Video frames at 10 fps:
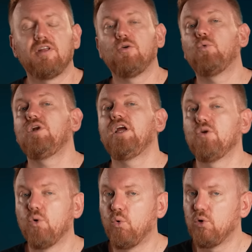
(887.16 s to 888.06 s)
that only an
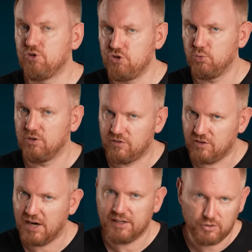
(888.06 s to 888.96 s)
all-new
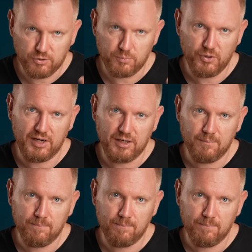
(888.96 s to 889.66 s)
design could bring.